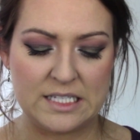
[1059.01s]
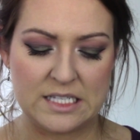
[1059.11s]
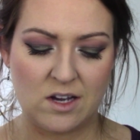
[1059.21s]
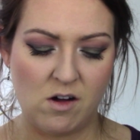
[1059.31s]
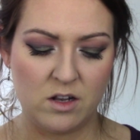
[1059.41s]

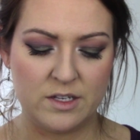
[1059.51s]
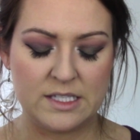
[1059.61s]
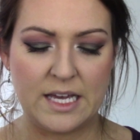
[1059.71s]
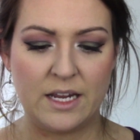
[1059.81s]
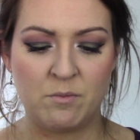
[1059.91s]
It's called the
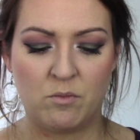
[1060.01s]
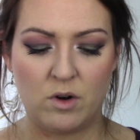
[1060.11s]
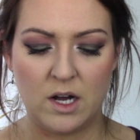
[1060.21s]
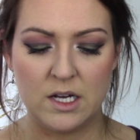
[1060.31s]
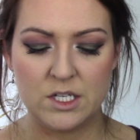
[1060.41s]
Setting
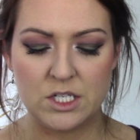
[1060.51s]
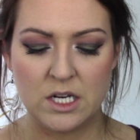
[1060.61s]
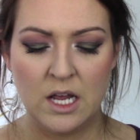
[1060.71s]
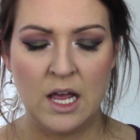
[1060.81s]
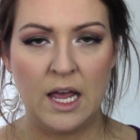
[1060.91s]
Brush,
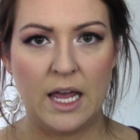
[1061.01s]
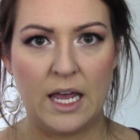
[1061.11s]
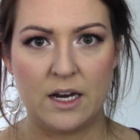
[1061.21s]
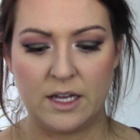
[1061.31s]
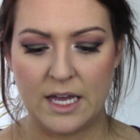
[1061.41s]

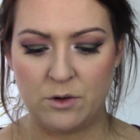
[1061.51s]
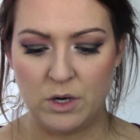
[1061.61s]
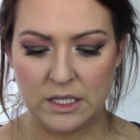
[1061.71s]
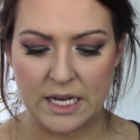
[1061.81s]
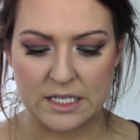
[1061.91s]
and again,
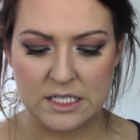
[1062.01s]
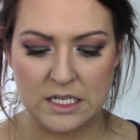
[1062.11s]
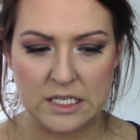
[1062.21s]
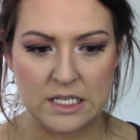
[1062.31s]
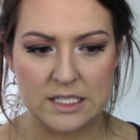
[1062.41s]
Real
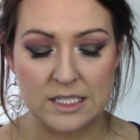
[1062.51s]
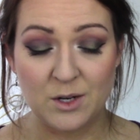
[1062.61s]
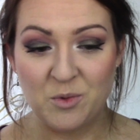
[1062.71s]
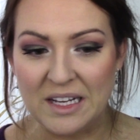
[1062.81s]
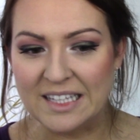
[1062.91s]

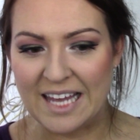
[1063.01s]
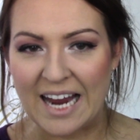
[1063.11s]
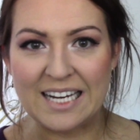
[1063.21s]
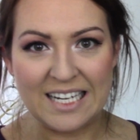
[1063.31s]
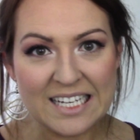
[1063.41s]

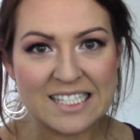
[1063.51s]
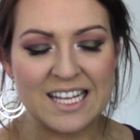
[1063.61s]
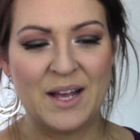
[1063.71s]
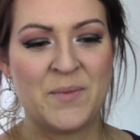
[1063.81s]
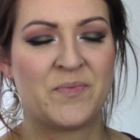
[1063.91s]
Techniques
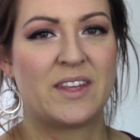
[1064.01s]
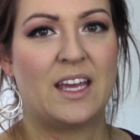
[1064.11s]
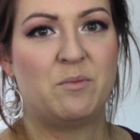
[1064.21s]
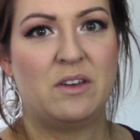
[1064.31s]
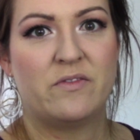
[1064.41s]

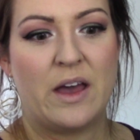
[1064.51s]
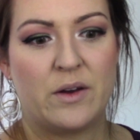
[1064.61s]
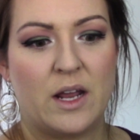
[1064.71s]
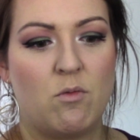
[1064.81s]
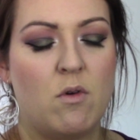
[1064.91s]
can be
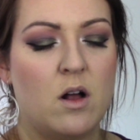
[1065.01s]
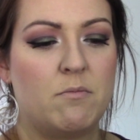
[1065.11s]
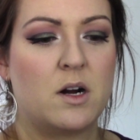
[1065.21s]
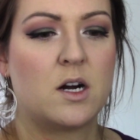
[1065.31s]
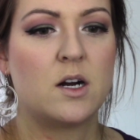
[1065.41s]
found at
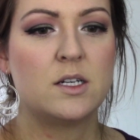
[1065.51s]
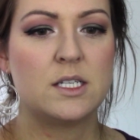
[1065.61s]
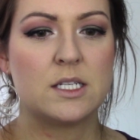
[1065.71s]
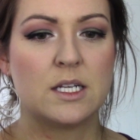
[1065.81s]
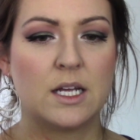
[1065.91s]

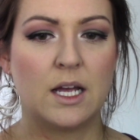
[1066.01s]
Walmart.